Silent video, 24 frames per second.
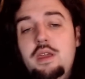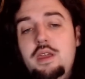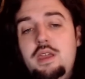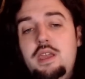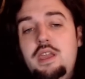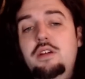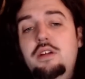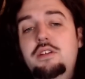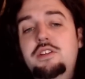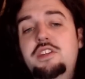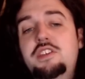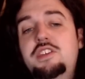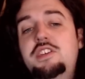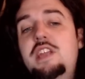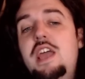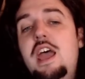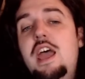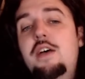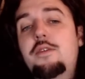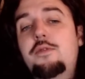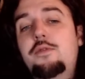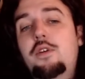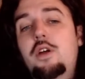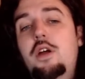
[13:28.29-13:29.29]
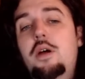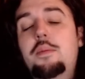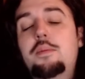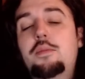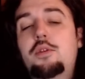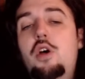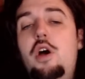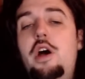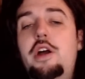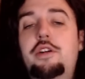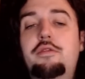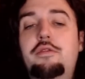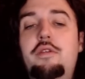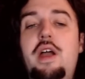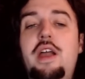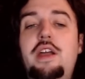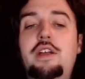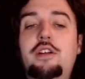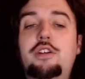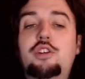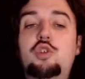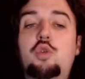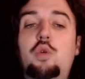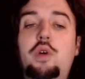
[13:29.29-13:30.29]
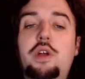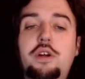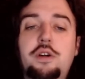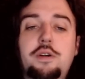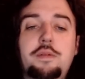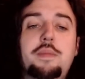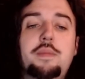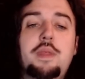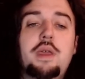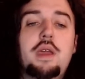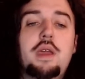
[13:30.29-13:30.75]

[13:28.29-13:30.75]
Here's a stat from Connor Ryan on Twitter.